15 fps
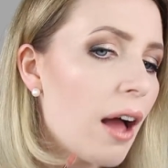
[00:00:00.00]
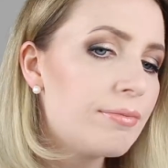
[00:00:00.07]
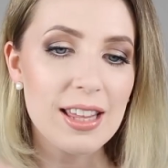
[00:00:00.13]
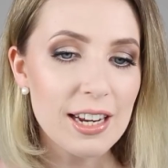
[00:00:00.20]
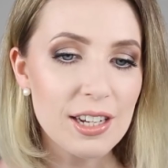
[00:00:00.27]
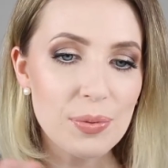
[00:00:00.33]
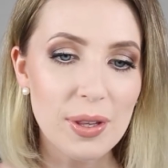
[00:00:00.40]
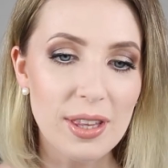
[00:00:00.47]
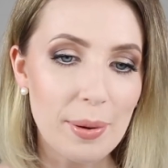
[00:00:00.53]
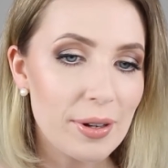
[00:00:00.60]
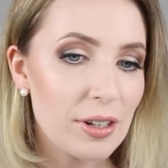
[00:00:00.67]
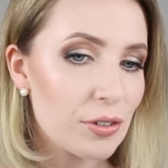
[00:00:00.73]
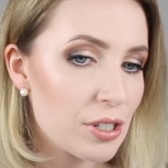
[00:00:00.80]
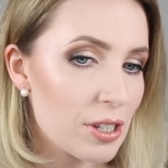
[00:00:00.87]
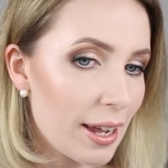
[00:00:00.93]
So that is what that
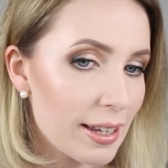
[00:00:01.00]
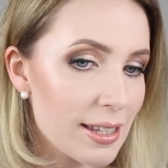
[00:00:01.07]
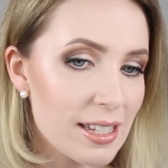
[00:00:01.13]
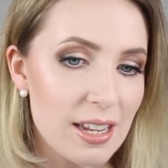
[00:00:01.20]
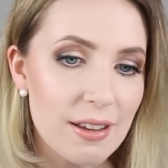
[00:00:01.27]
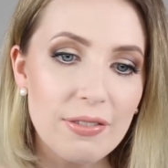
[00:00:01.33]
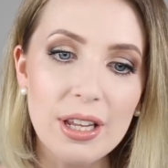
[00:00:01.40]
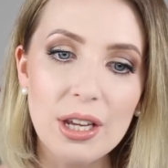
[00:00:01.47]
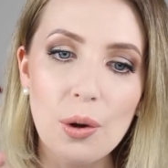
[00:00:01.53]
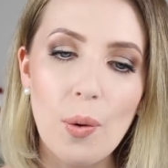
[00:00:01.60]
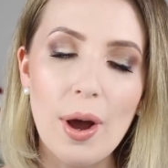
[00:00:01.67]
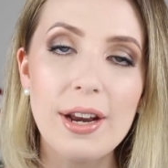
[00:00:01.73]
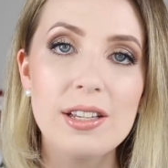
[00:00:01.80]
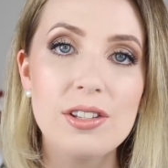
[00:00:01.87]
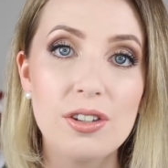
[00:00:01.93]
one looks like. It's definitely
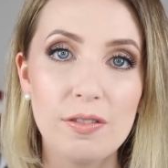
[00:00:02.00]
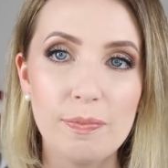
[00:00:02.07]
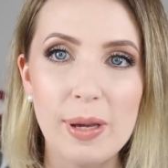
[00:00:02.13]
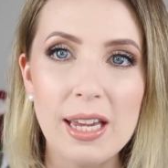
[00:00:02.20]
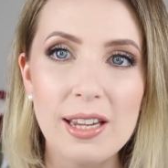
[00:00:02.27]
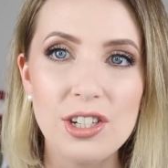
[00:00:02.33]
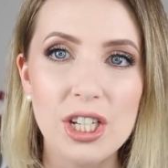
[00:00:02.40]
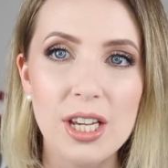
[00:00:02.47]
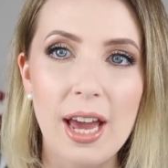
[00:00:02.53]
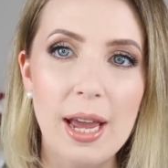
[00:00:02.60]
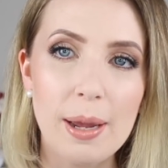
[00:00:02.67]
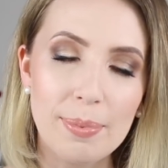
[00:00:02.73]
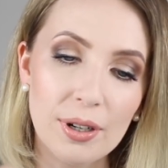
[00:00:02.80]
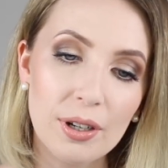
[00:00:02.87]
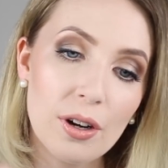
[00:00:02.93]
quite a sort of peachy,
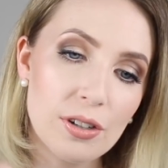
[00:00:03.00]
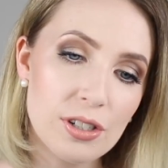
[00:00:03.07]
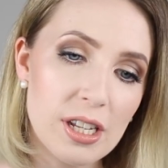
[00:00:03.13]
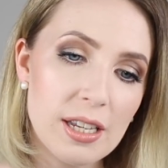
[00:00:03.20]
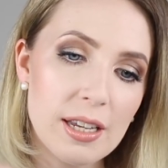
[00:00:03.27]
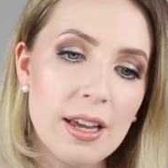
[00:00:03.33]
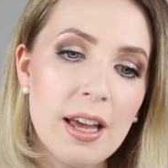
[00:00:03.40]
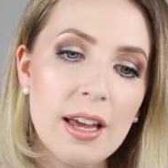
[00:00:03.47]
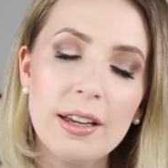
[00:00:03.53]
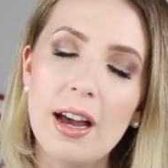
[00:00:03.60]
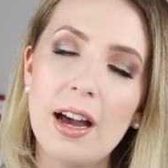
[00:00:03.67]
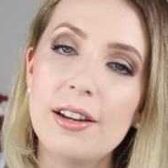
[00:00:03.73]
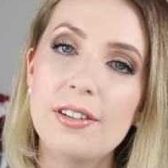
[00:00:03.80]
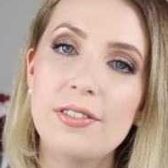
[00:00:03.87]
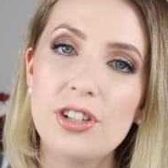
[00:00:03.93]
apricot-y
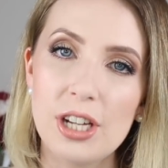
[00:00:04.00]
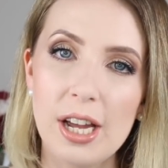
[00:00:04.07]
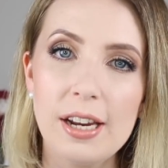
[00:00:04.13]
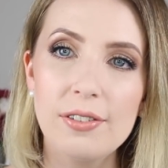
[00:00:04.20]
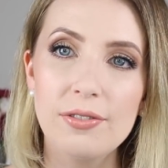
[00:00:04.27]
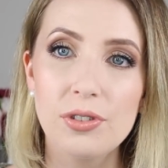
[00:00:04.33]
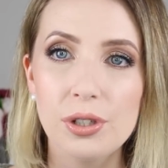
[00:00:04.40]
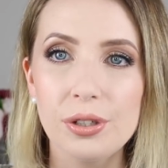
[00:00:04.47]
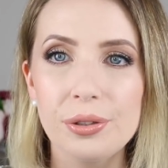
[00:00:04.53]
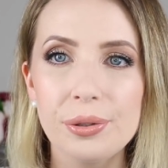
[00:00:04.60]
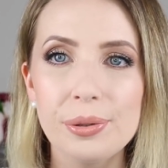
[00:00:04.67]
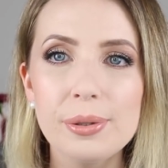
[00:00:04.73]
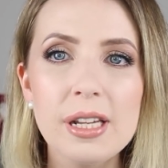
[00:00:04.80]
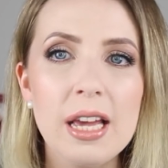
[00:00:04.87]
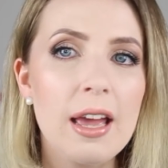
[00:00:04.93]
kind of shade of
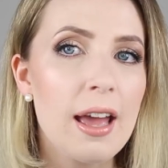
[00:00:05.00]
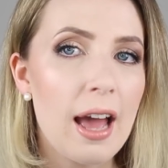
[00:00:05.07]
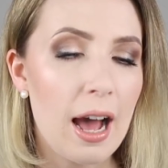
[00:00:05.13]
nude.